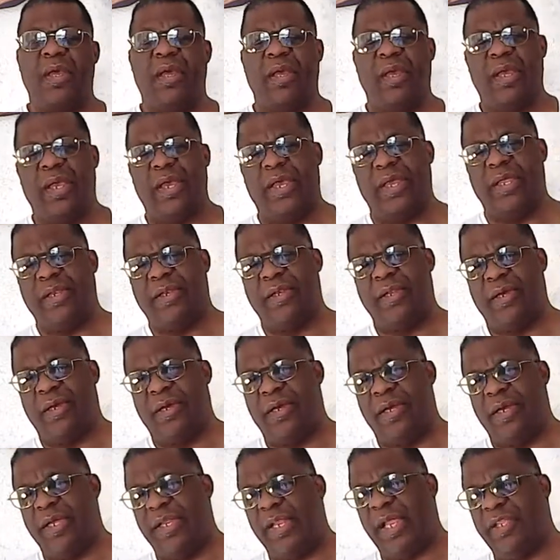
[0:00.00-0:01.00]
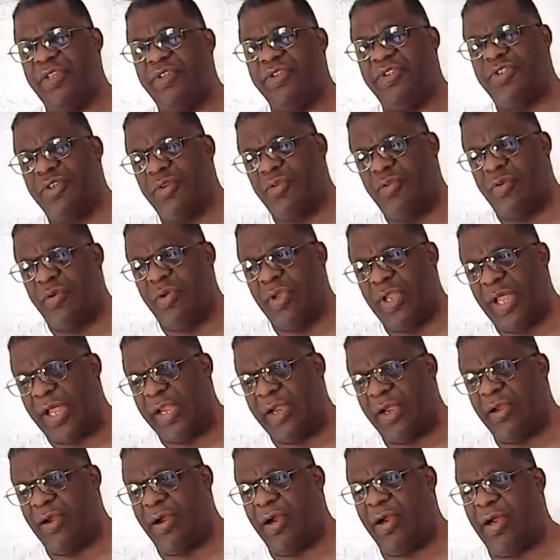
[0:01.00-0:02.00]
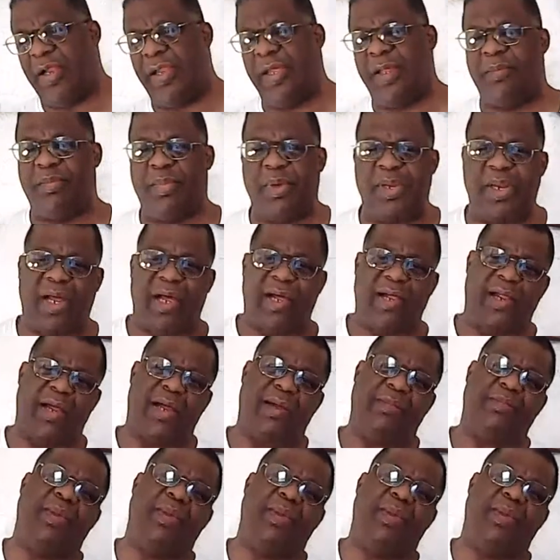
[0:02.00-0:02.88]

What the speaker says: And I used to grow a lot of garlic, but I